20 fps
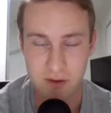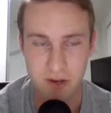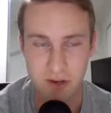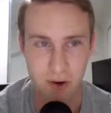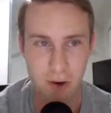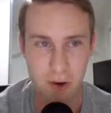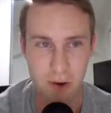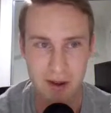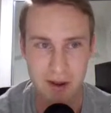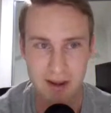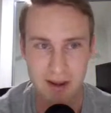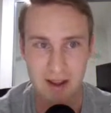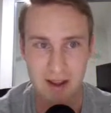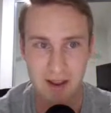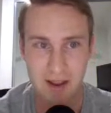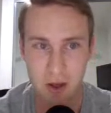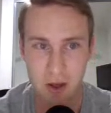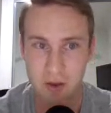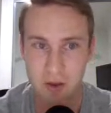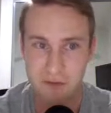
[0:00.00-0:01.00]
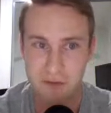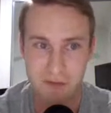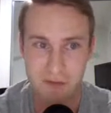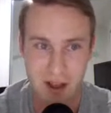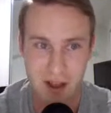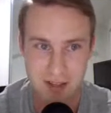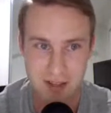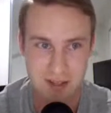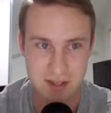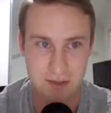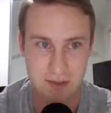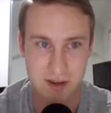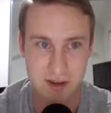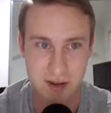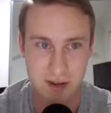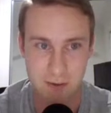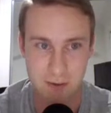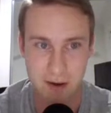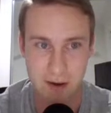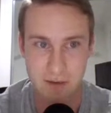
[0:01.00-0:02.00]
growing a lot faster than
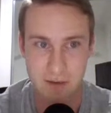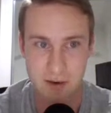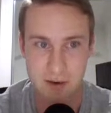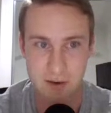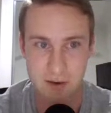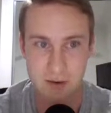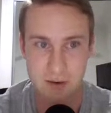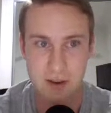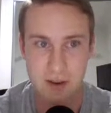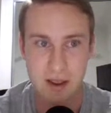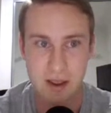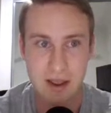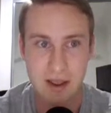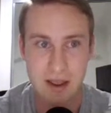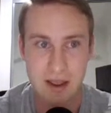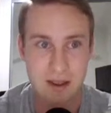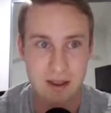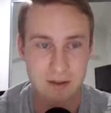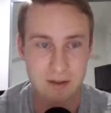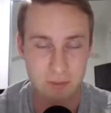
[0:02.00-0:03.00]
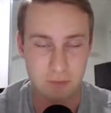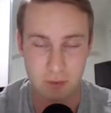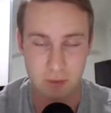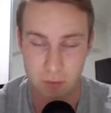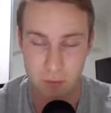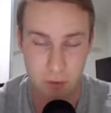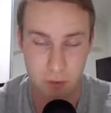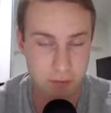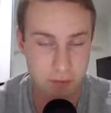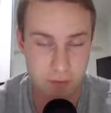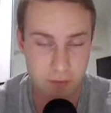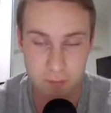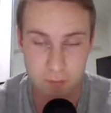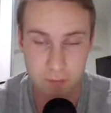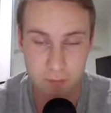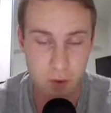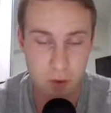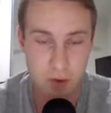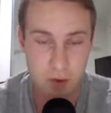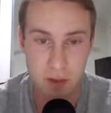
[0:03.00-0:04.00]
the revenue, well,
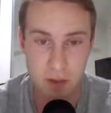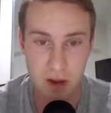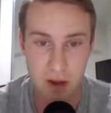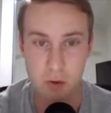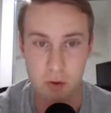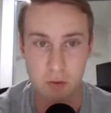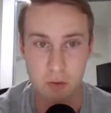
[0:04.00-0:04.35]
what you might call